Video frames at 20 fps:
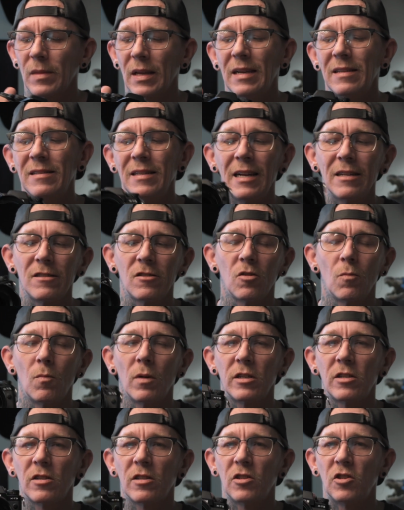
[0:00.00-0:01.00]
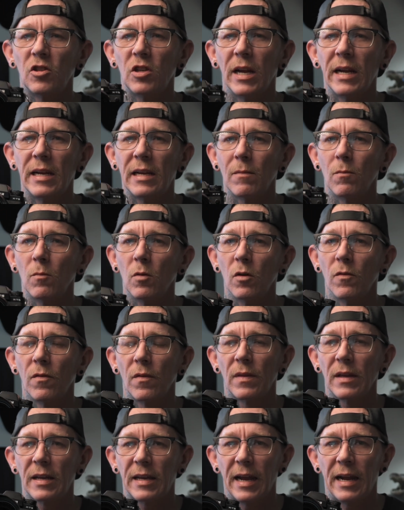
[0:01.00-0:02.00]
is not so much the shake and move
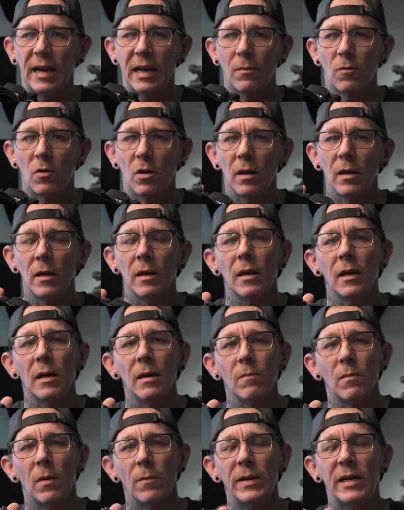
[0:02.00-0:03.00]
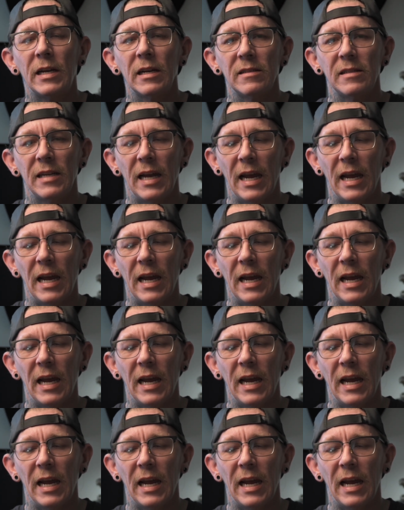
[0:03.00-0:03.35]
of the camera, but because